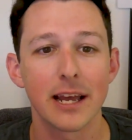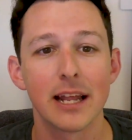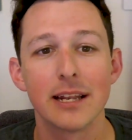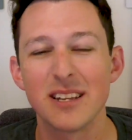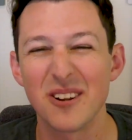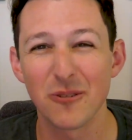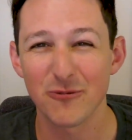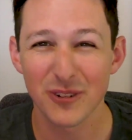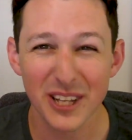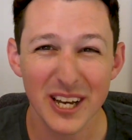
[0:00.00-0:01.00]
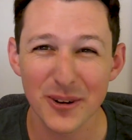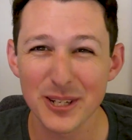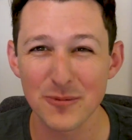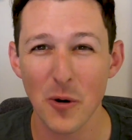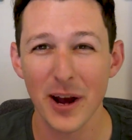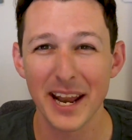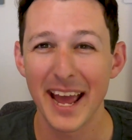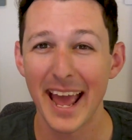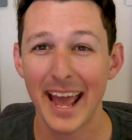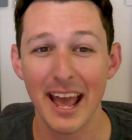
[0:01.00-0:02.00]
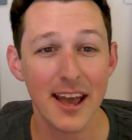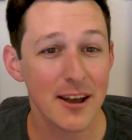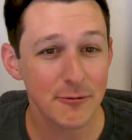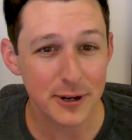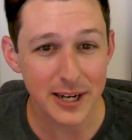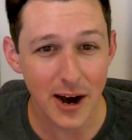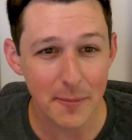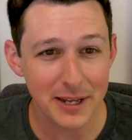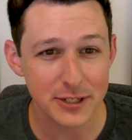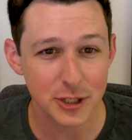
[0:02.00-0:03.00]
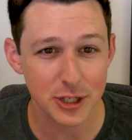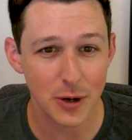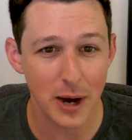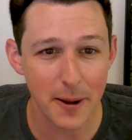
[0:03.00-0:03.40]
And you don't really always want every comment to show